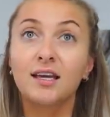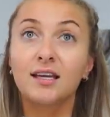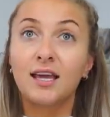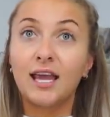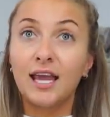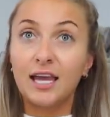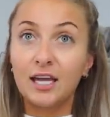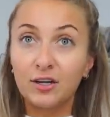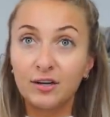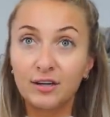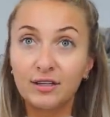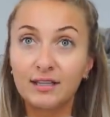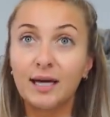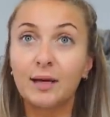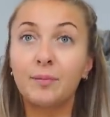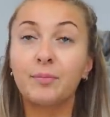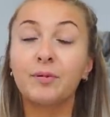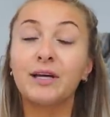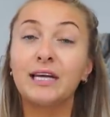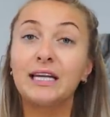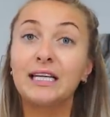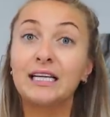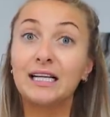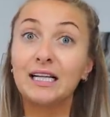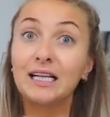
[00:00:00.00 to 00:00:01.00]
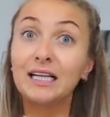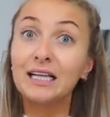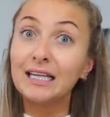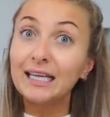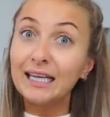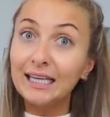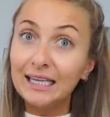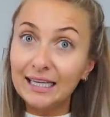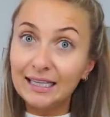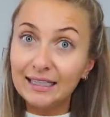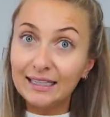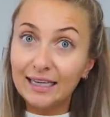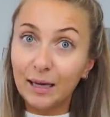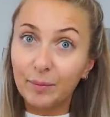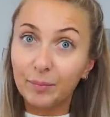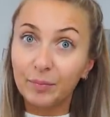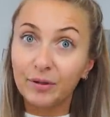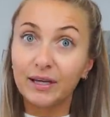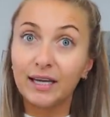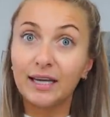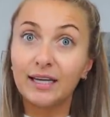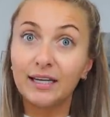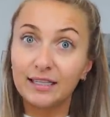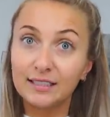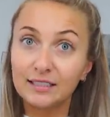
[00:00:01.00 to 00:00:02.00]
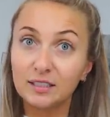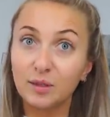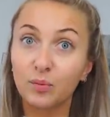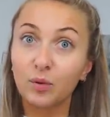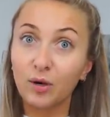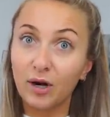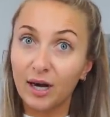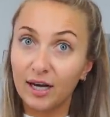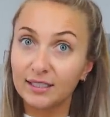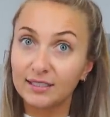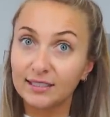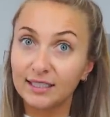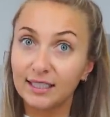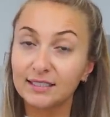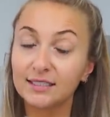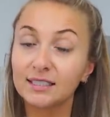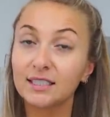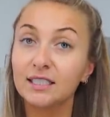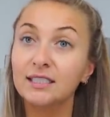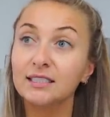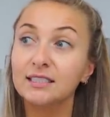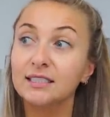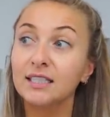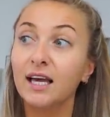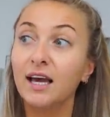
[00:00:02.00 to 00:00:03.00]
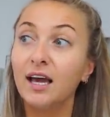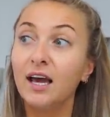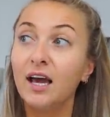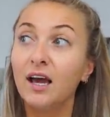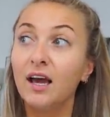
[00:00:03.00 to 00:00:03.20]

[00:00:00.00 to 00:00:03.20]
Catering that plane, cleaning that plane is a process because